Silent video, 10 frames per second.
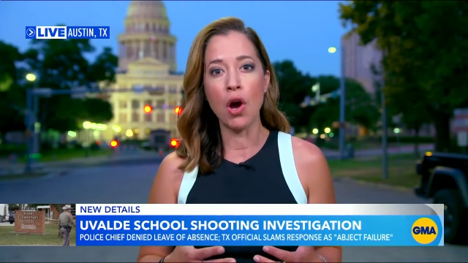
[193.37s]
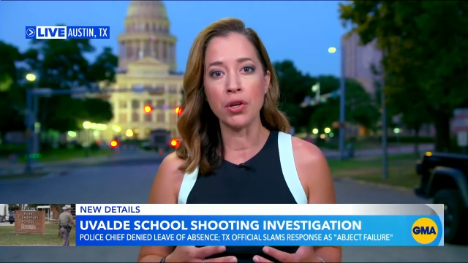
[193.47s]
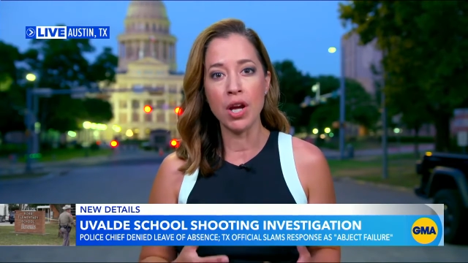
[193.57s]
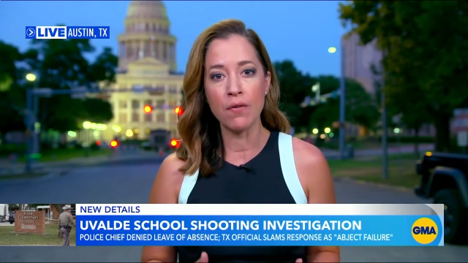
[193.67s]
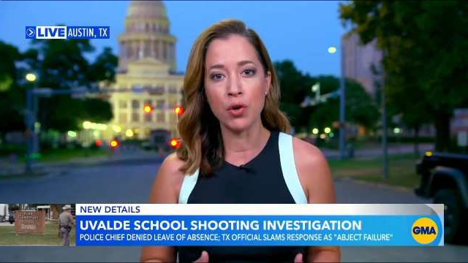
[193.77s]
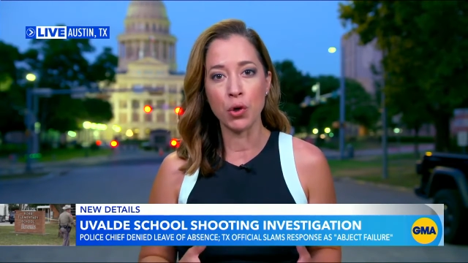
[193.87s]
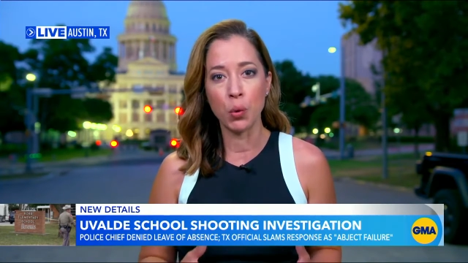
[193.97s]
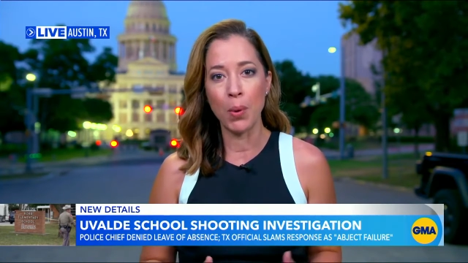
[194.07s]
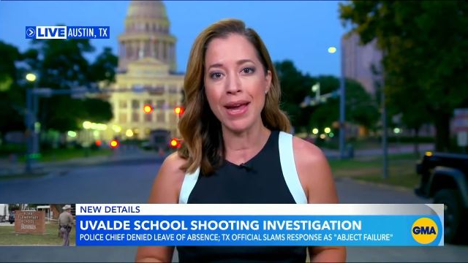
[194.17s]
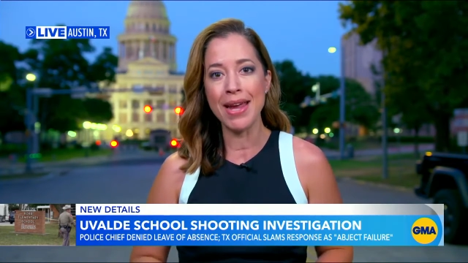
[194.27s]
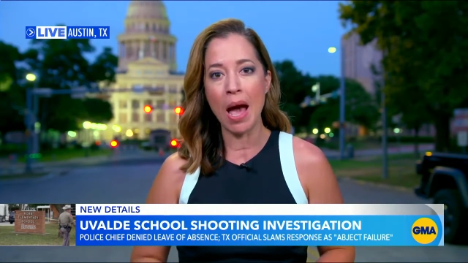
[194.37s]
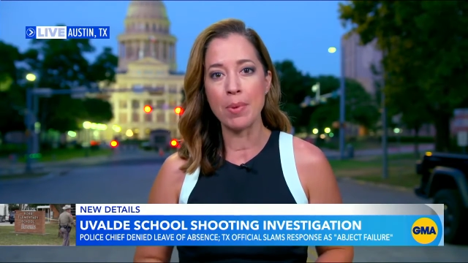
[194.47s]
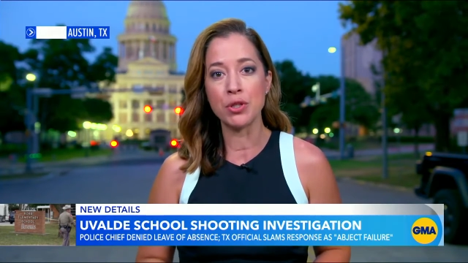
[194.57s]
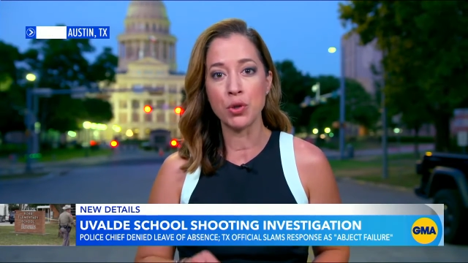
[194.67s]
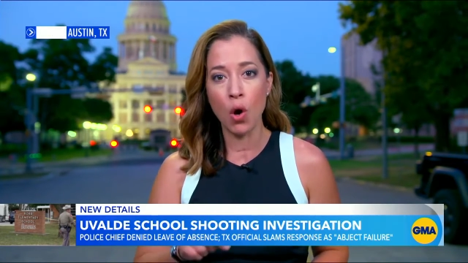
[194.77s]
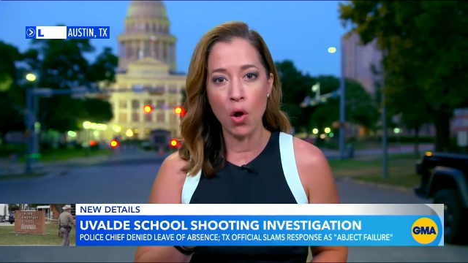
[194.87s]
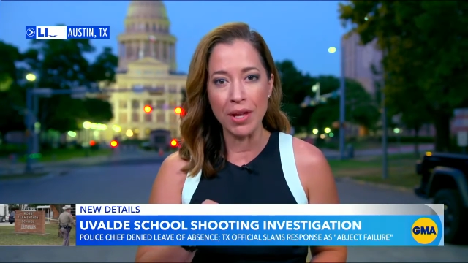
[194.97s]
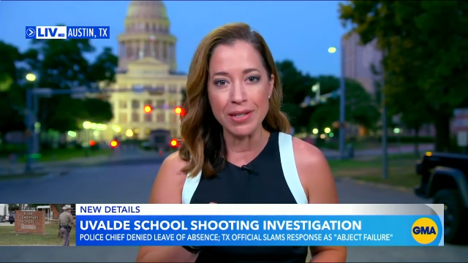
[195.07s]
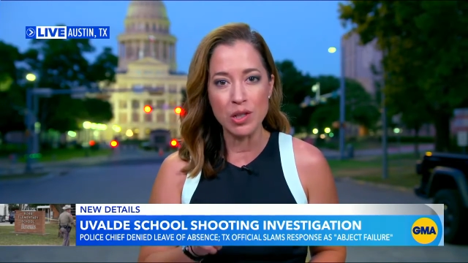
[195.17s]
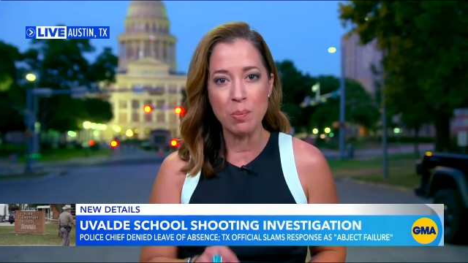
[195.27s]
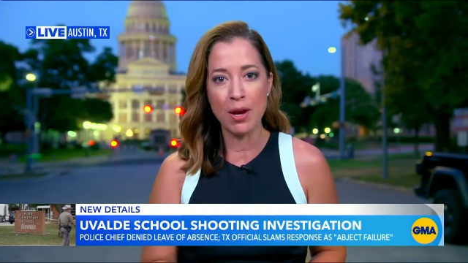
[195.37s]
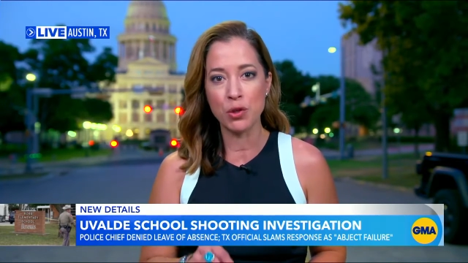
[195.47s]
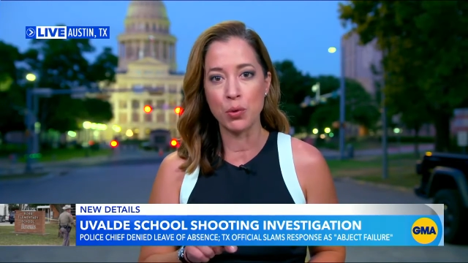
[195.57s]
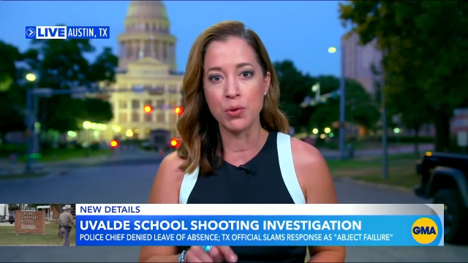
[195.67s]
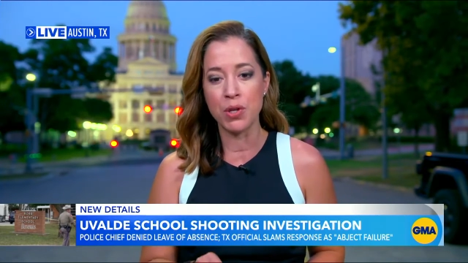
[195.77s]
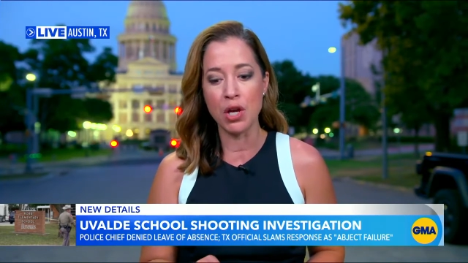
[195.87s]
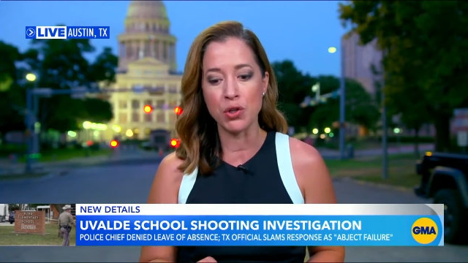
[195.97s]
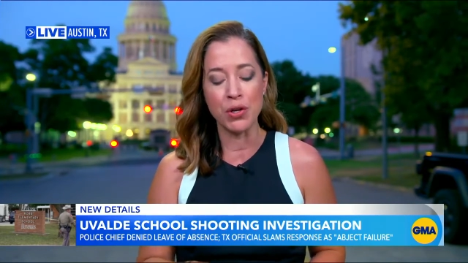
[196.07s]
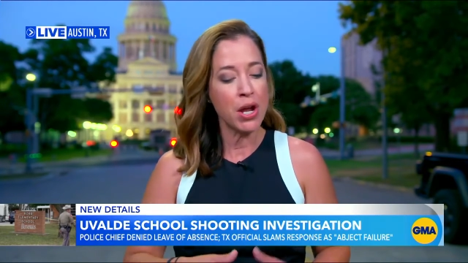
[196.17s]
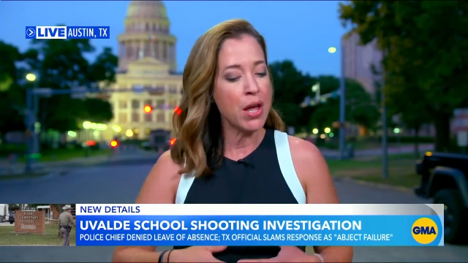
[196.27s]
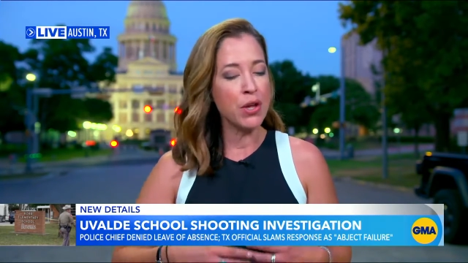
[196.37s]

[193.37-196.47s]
on Governor Greg Abbott to call a special session.